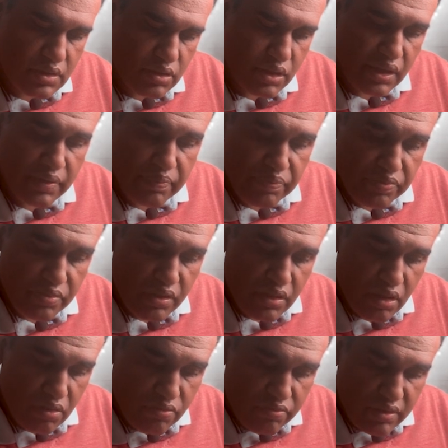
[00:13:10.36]
Okay.
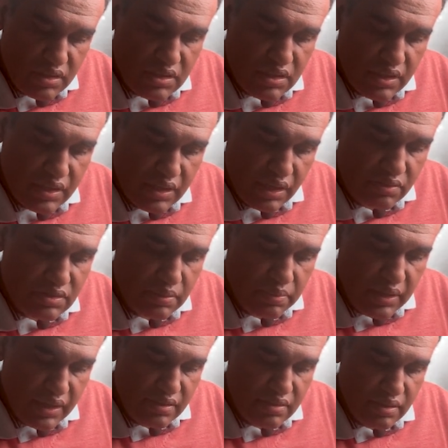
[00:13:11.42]
Now which nerve
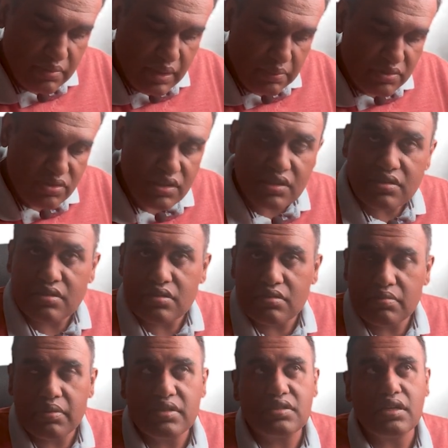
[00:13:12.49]
supplies them? Hamstrings.
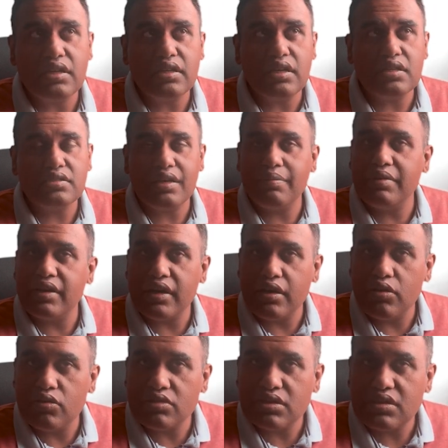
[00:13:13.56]
Basically they are
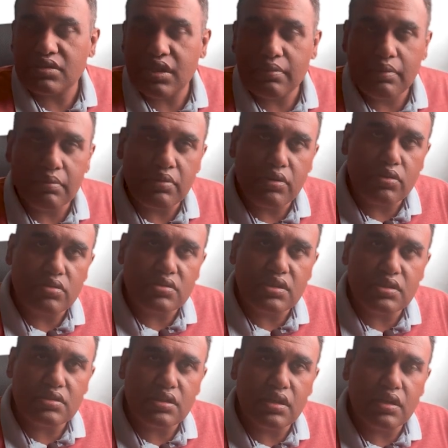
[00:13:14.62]
semitendinosus,
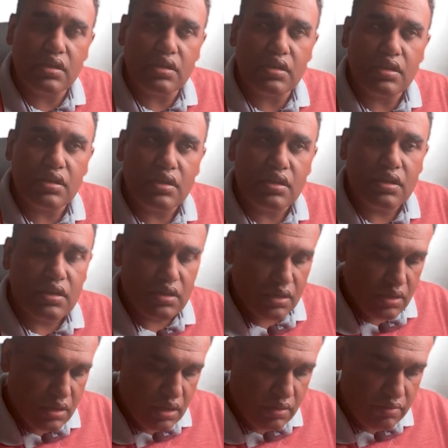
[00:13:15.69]
semimembranosus, and
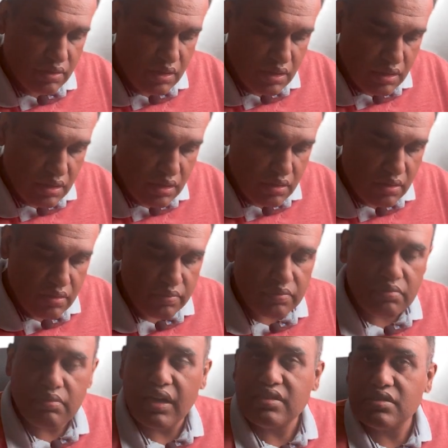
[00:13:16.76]
our
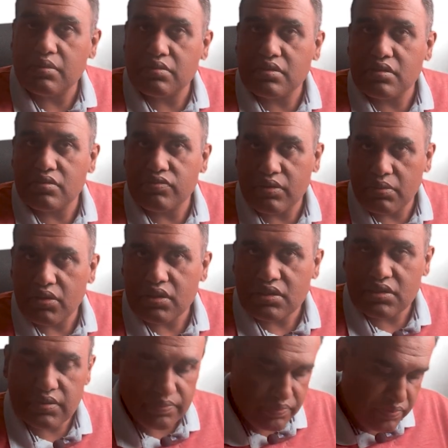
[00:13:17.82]
biceps
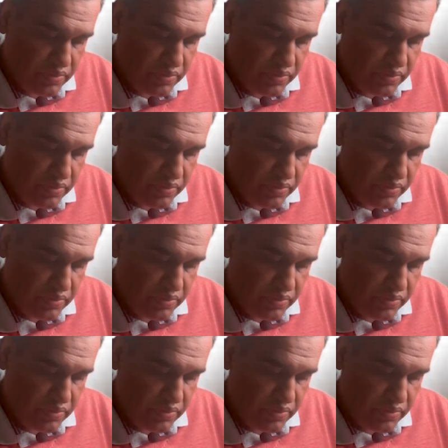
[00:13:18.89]
femoris.